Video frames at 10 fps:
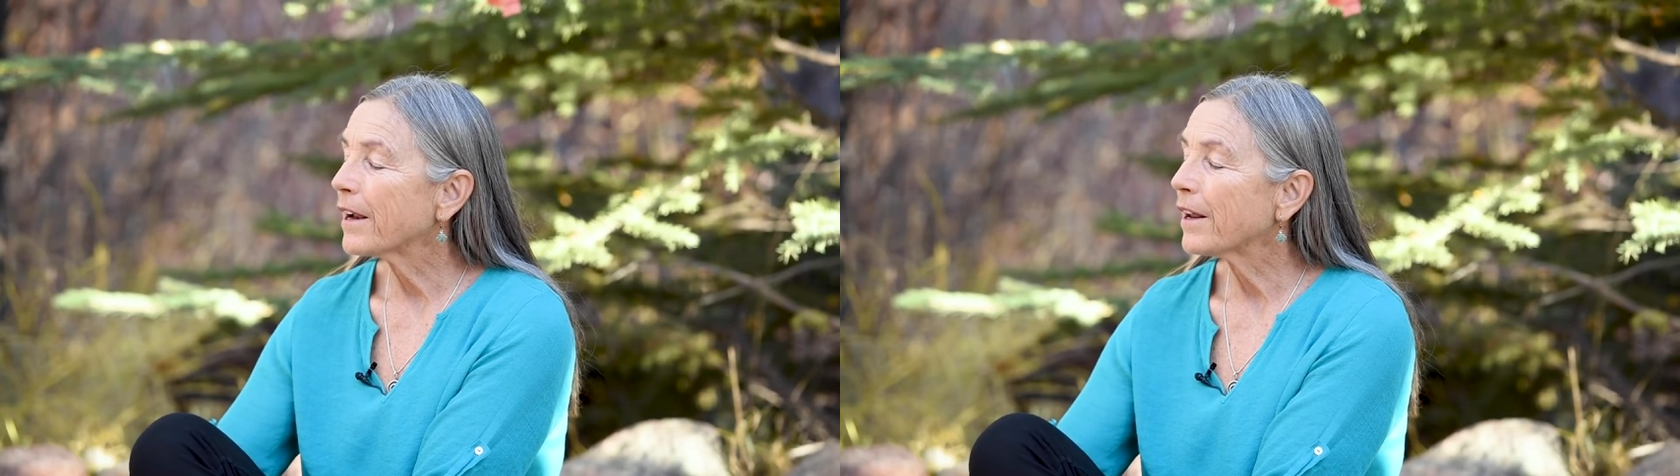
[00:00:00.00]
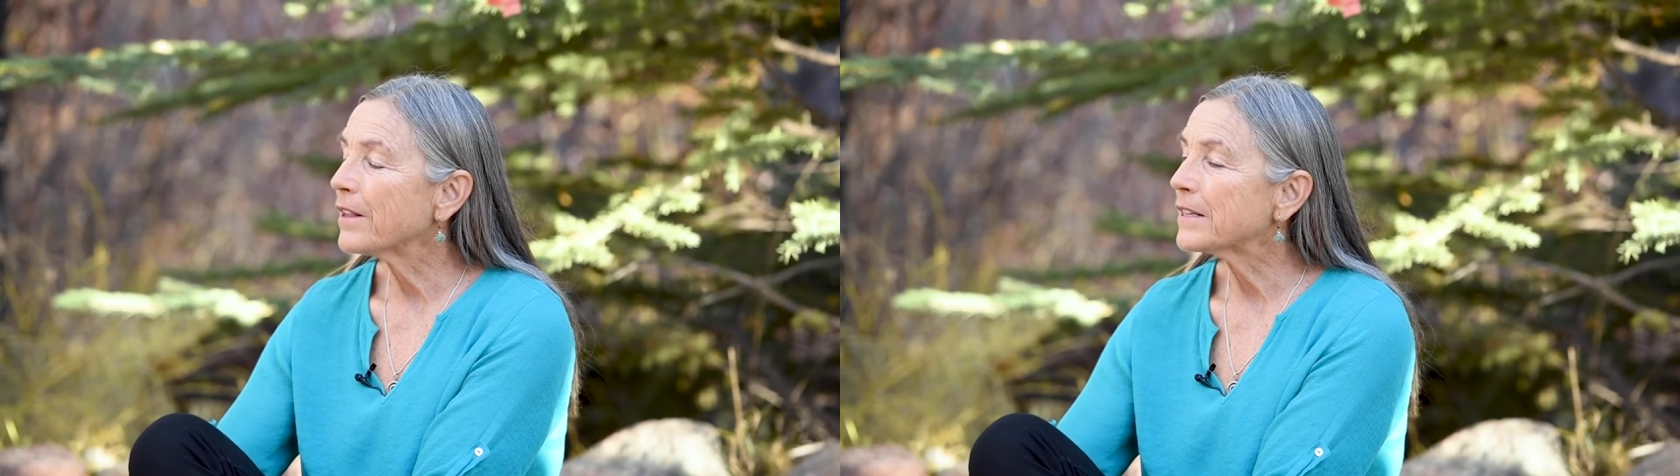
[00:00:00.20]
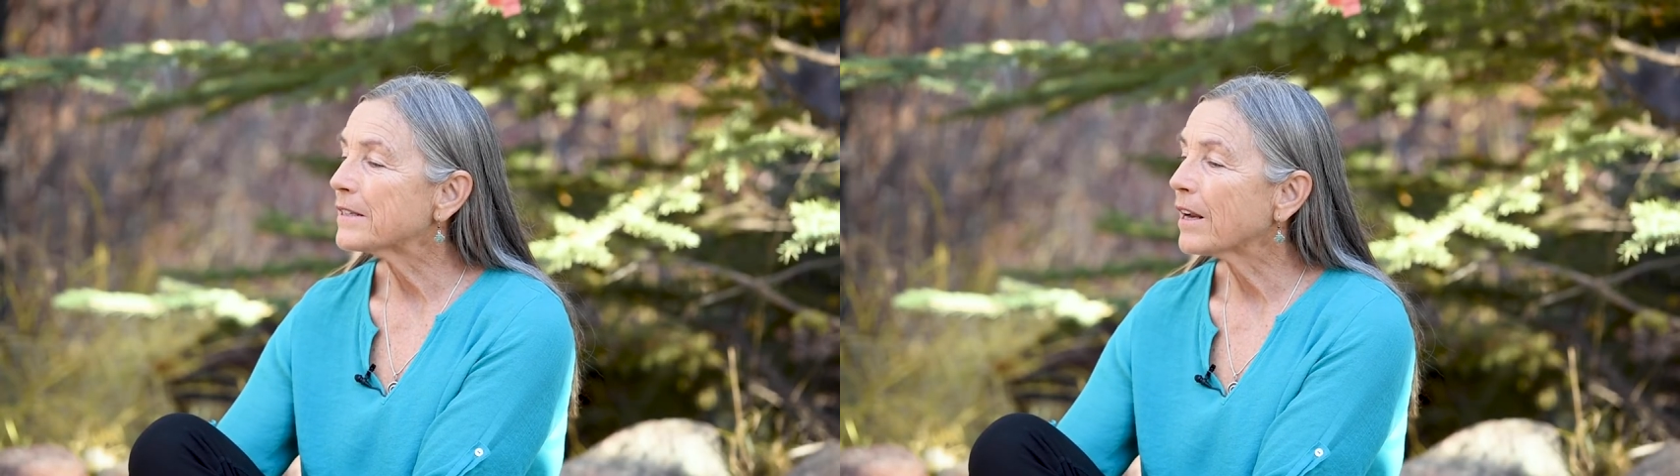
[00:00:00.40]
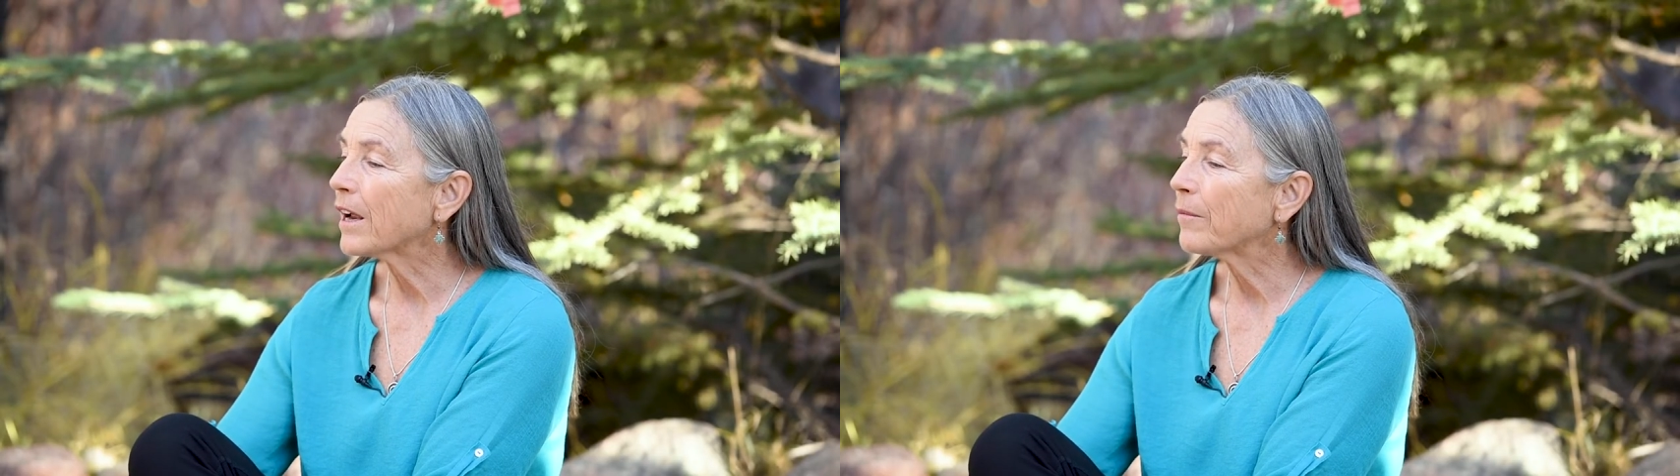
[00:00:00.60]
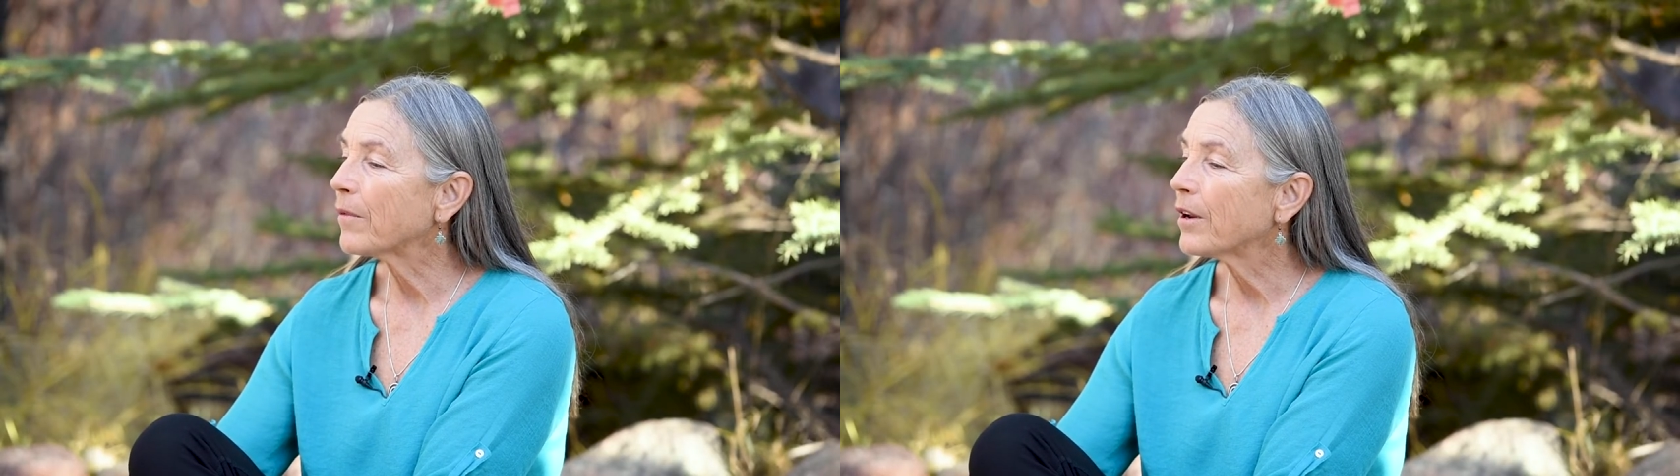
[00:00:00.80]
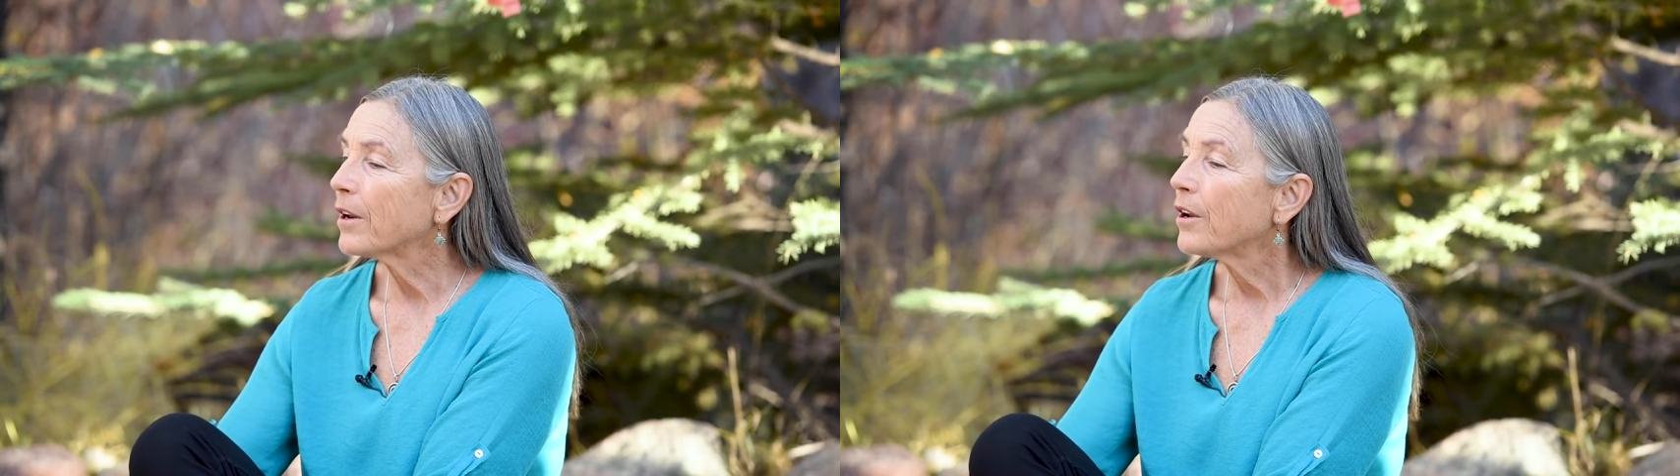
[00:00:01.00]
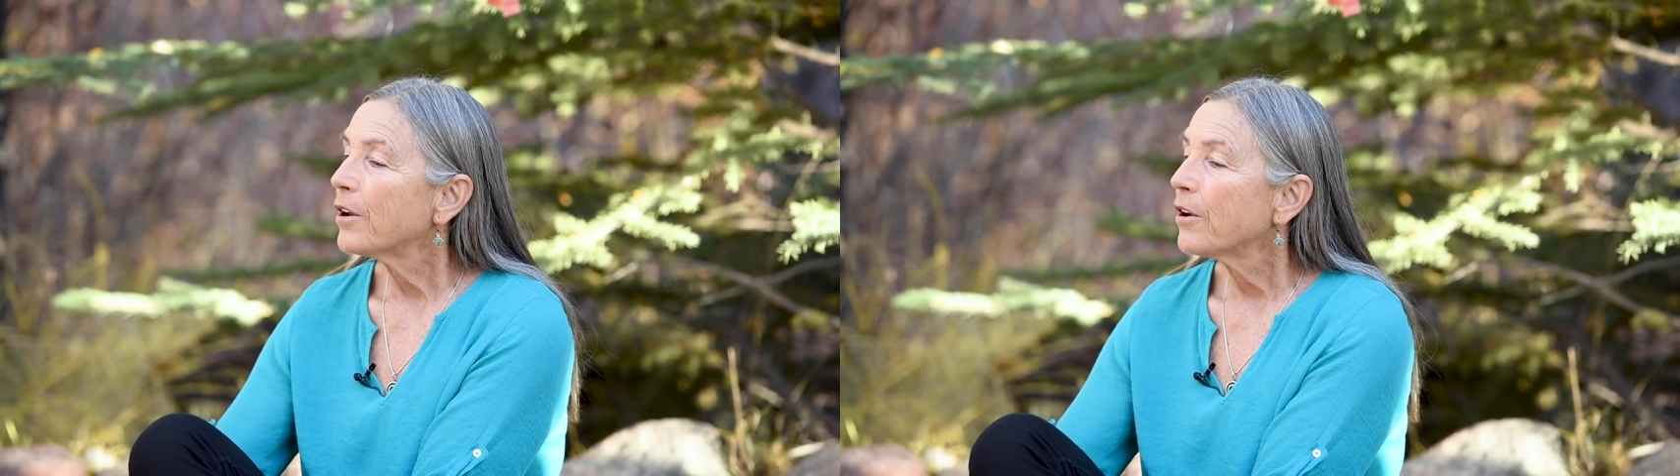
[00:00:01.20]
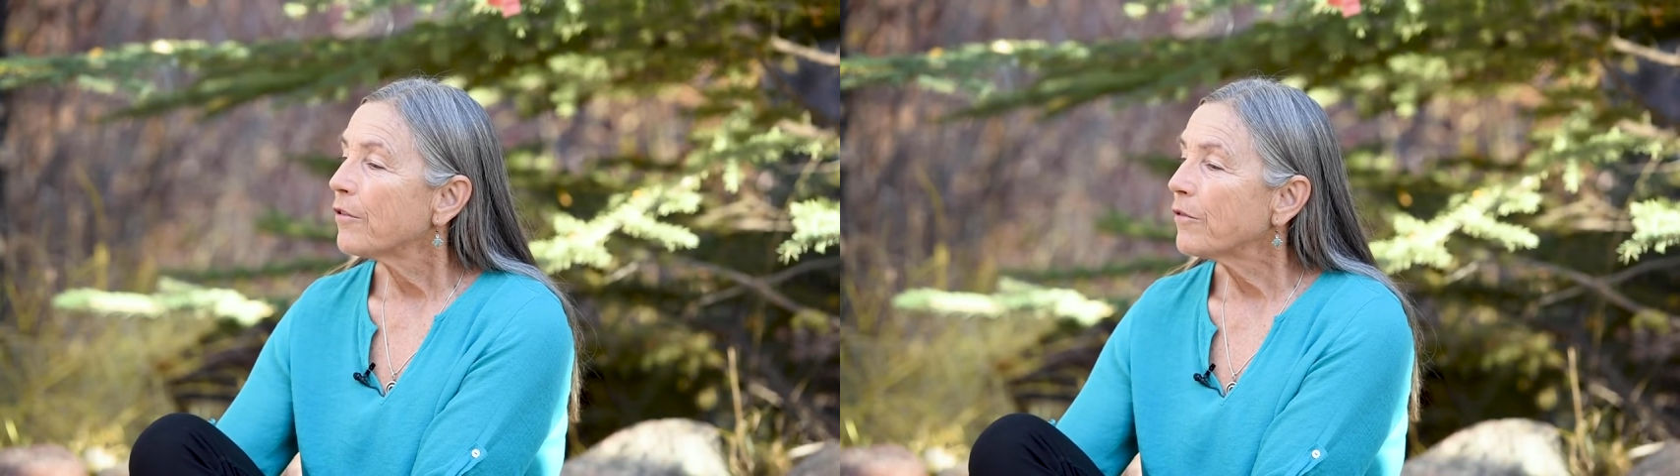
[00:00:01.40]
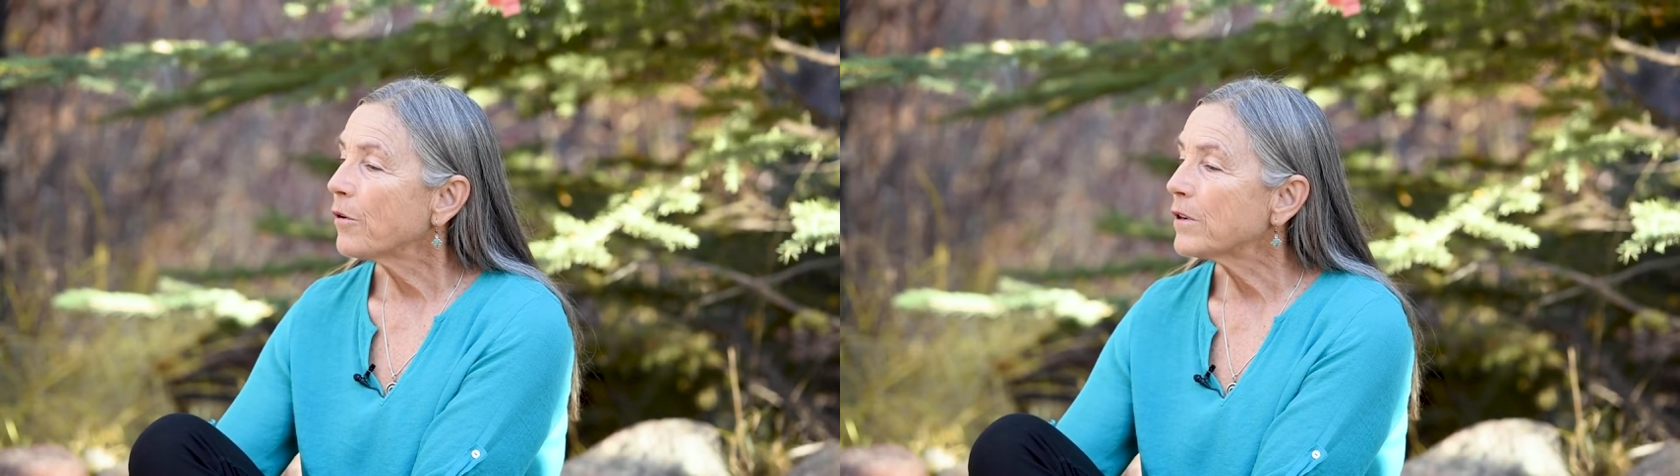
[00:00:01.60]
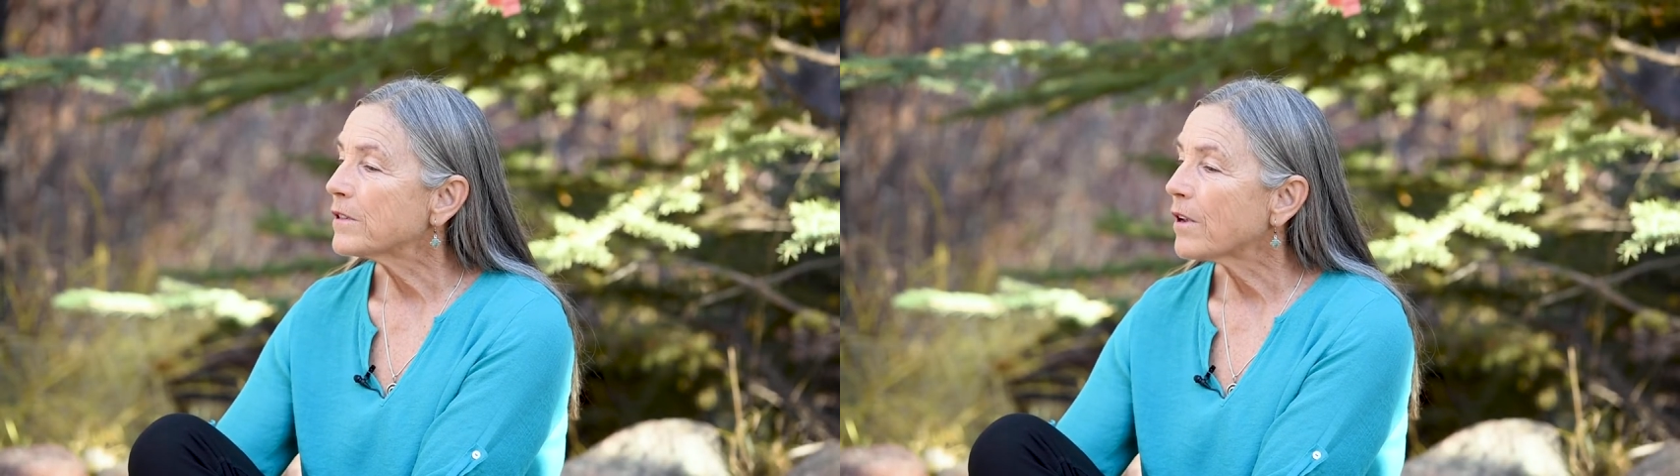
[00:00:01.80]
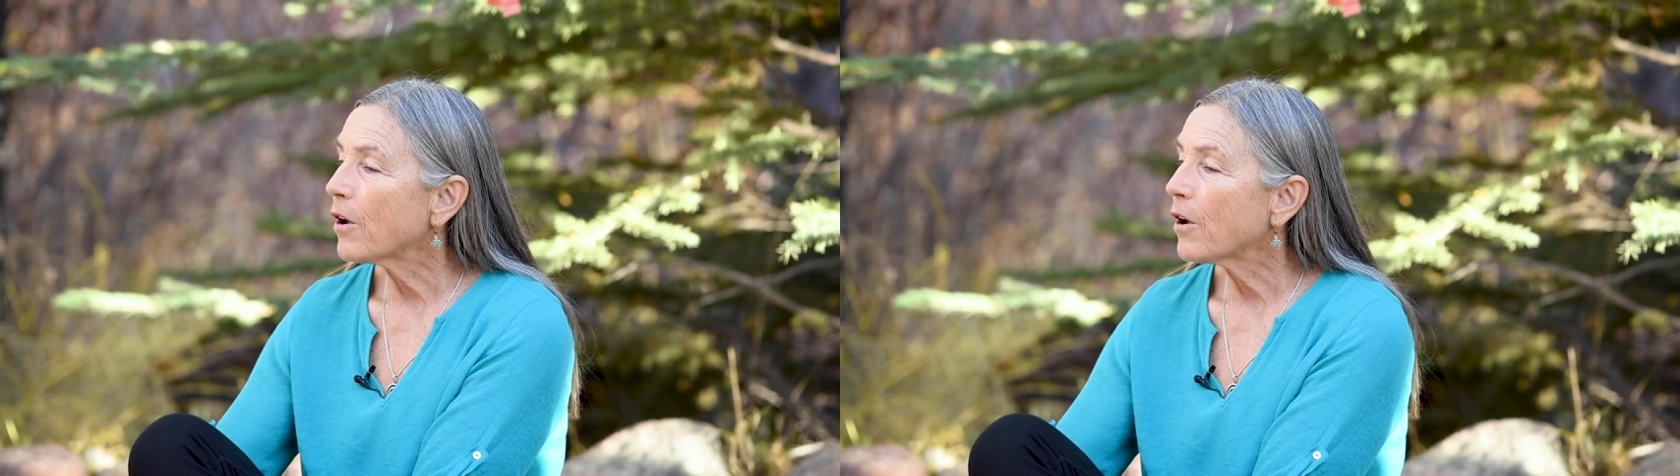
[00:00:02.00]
and this time focus